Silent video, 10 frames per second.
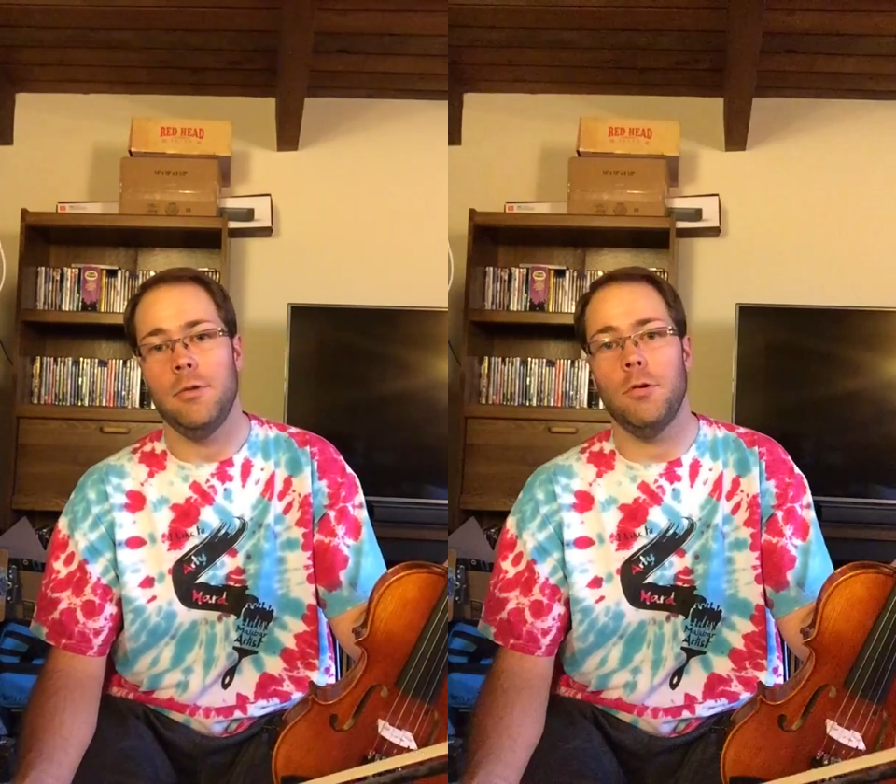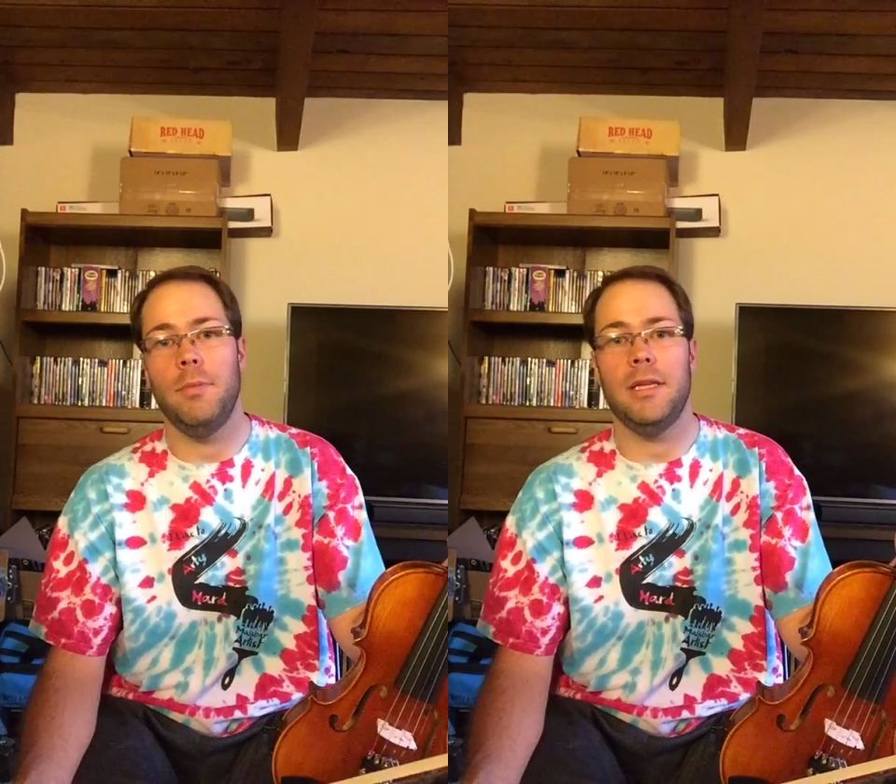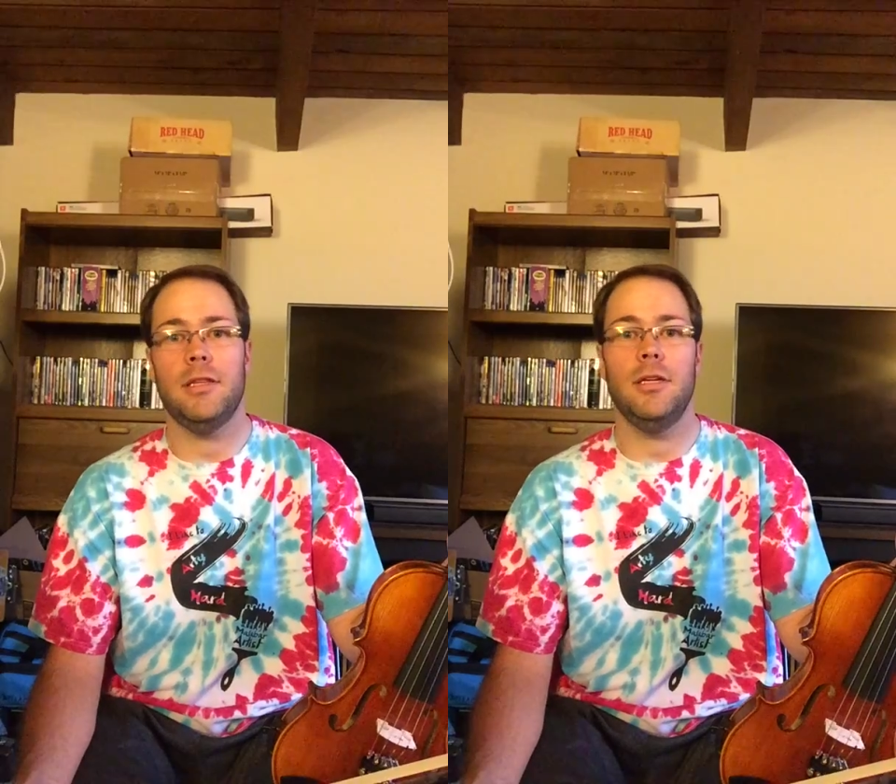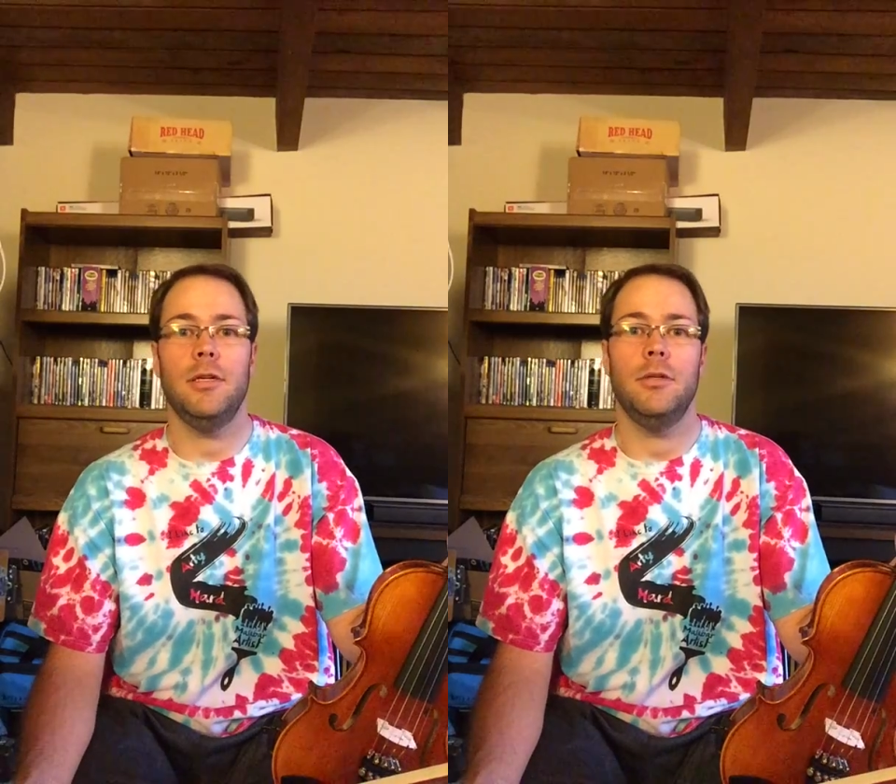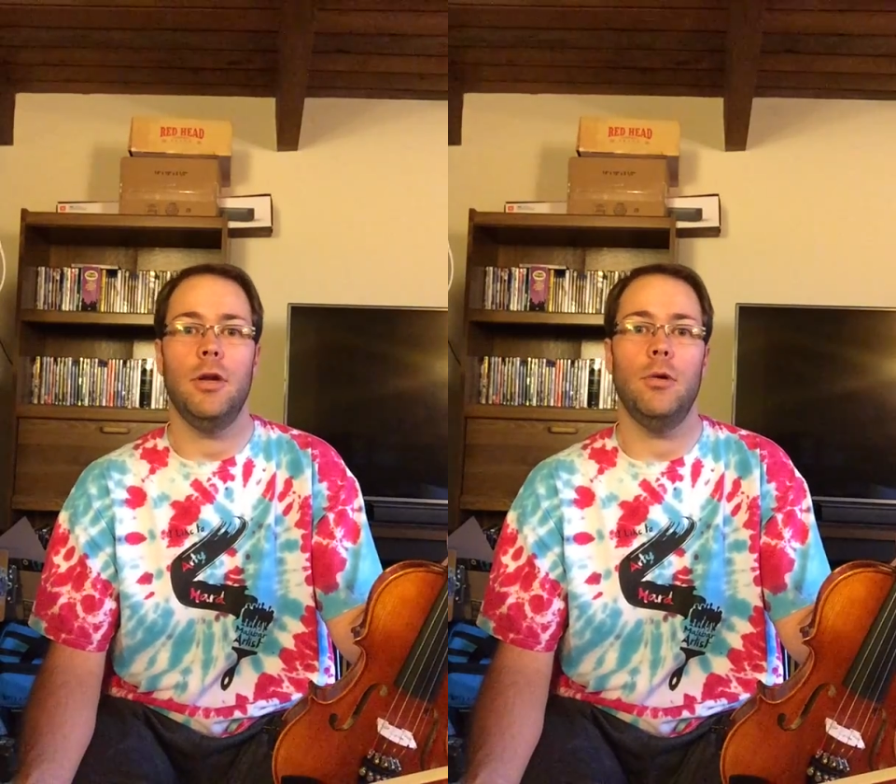and you want to make
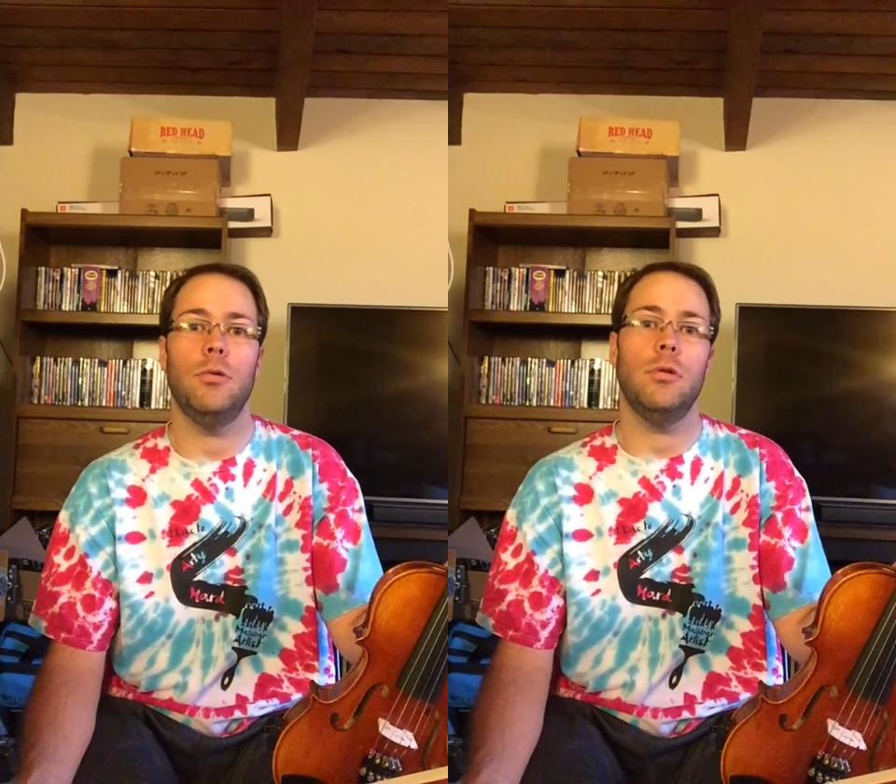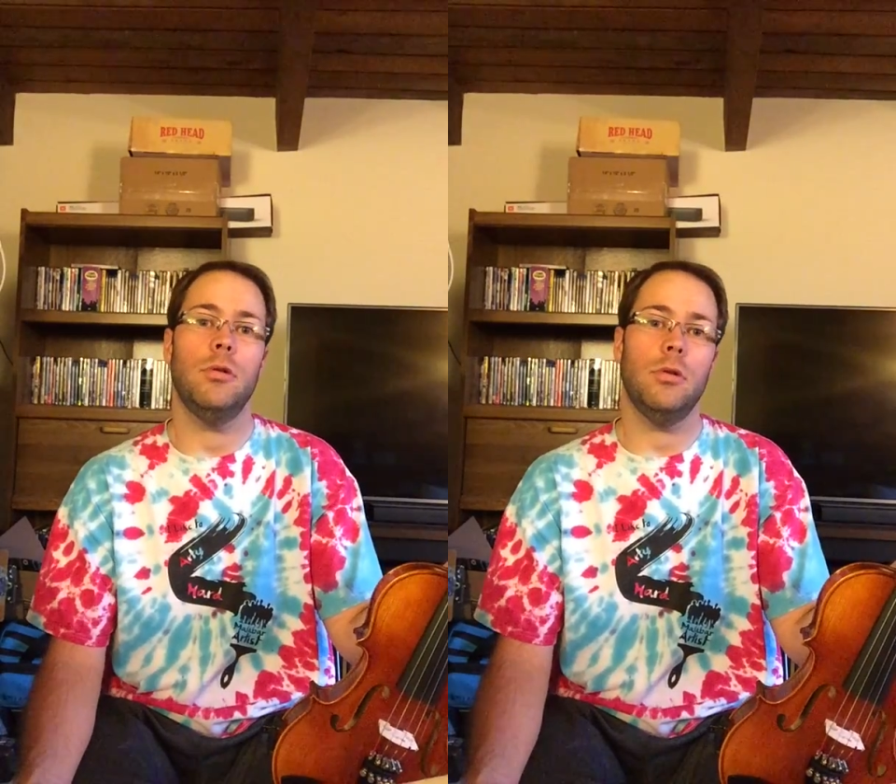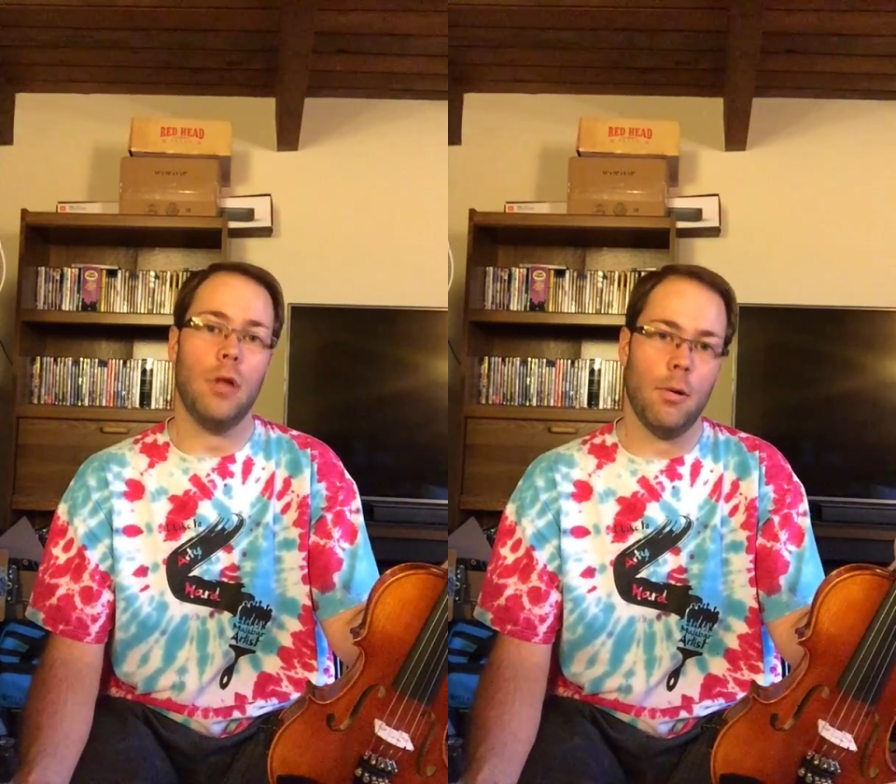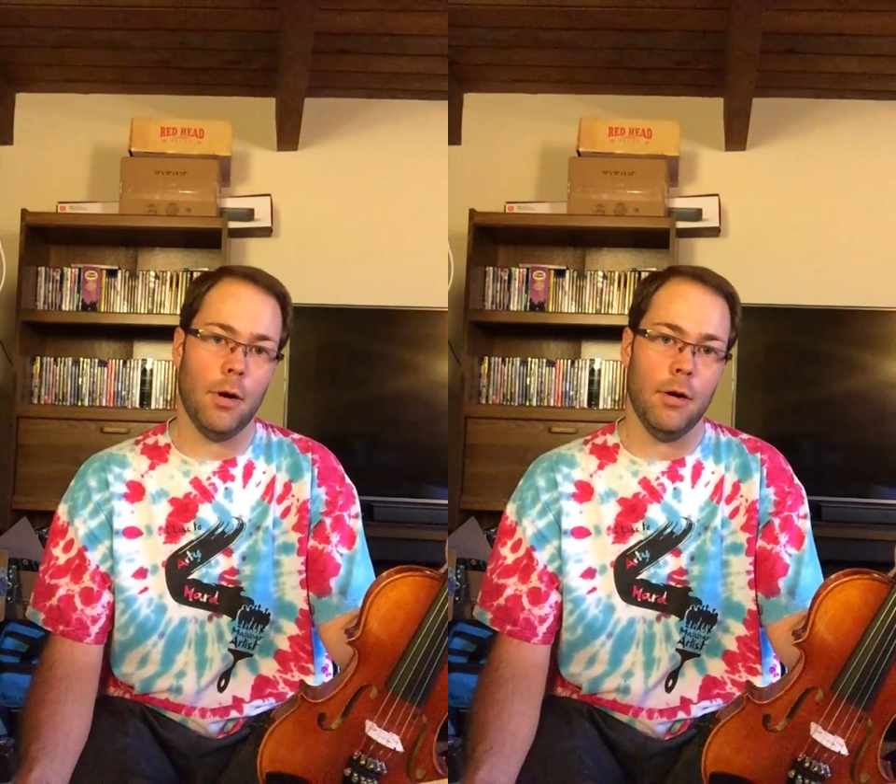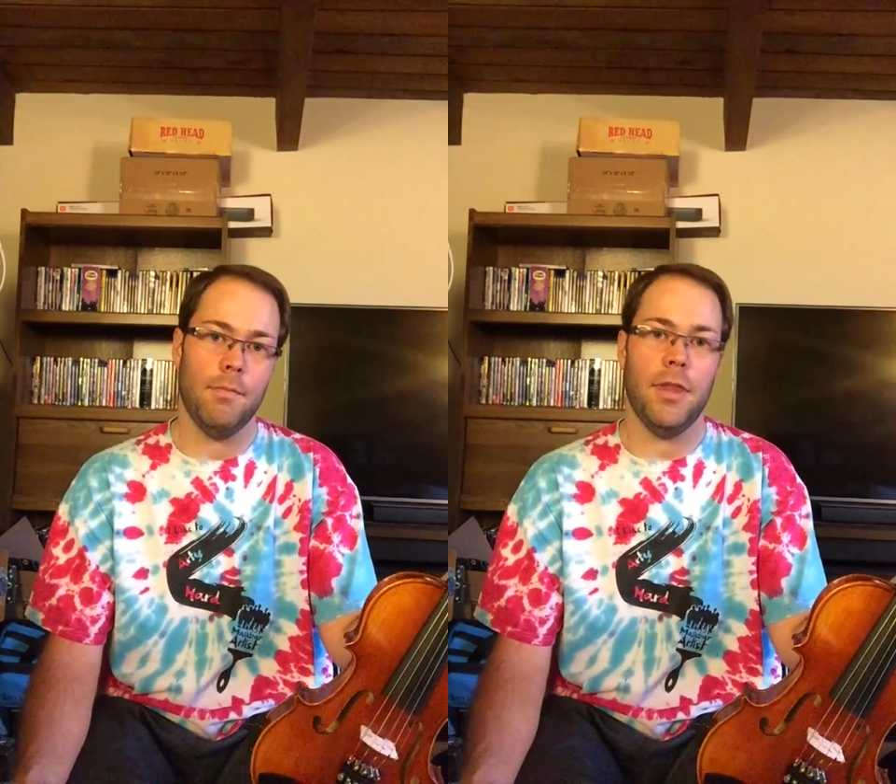the note lower.